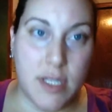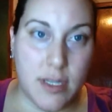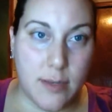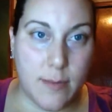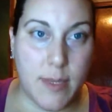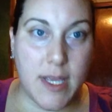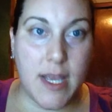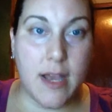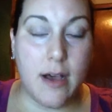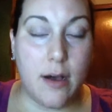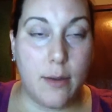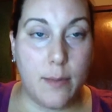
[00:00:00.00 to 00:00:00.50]
to
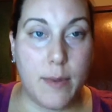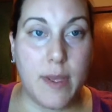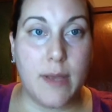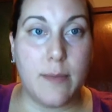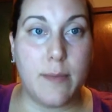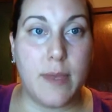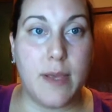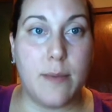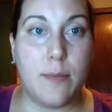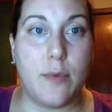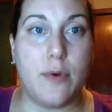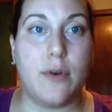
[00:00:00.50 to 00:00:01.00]
be helping
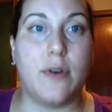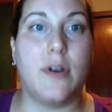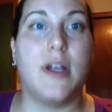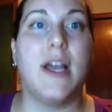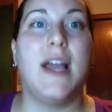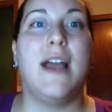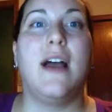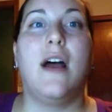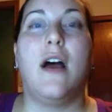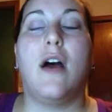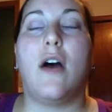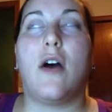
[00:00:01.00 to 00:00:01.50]
people
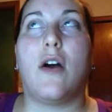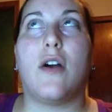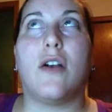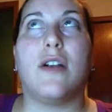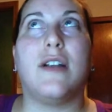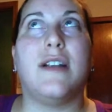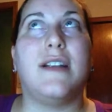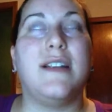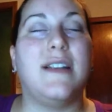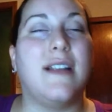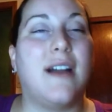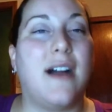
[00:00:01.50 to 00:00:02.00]
are
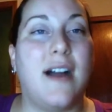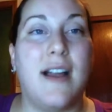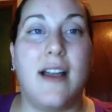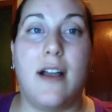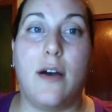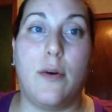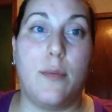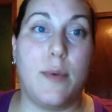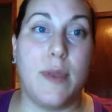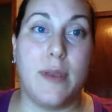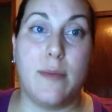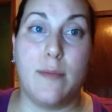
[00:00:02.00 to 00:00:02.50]
not
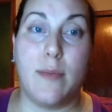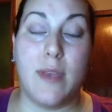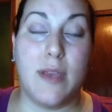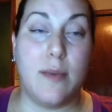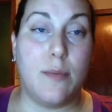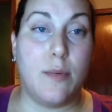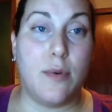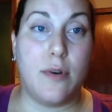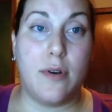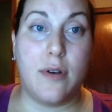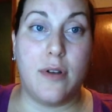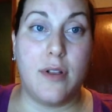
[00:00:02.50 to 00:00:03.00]
helping
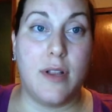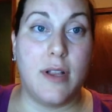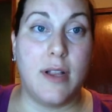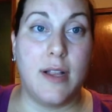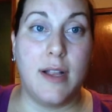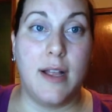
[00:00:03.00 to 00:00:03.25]
people.